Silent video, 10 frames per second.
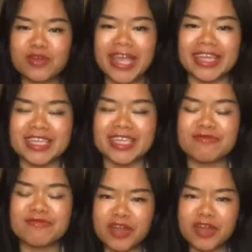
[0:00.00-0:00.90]
in
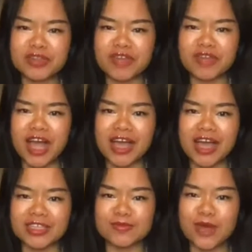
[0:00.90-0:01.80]
front of your eyes
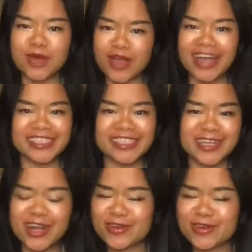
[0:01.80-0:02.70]
while your eyes are
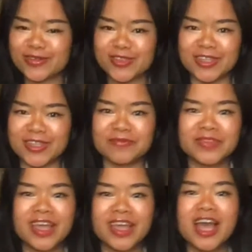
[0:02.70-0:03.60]
closed.
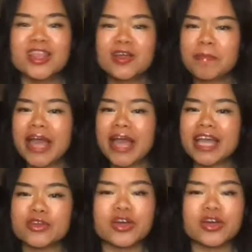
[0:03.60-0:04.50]
Look back on your
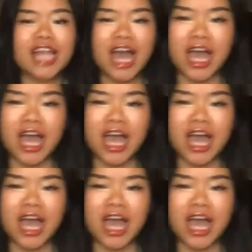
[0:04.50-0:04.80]
life.